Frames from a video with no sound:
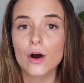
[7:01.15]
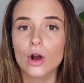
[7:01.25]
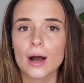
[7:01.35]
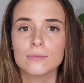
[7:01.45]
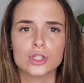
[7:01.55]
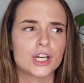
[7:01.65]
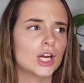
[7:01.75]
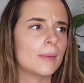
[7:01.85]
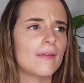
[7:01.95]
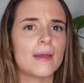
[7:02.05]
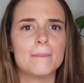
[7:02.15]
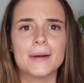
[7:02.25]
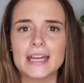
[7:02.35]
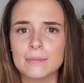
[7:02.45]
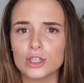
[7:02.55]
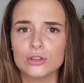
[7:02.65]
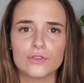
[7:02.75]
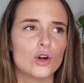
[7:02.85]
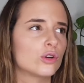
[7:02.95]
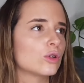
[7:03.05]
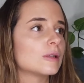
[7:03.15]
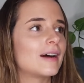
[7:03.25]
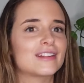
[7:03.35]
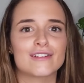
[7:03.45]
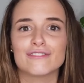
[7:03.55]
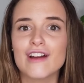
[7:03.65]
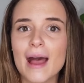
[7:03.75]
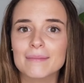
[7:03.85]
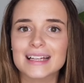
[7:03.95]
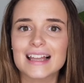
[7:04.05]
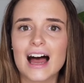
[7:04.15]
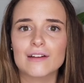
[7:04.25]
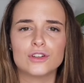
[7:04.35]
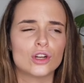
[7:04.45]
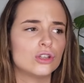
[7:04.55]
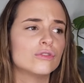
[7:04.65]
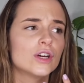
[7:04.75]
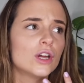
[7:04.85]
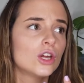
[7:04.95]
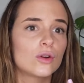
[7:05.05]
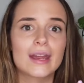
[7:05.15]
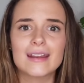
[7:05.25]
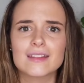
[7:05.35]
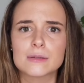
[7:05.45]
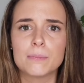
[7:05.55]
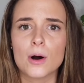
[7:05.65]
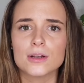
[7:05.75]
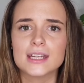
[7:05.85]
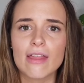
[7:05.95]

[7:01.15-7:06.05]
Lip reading: outcomes, you care about their baby, you've heard all about their family life, you know, you've created this bond,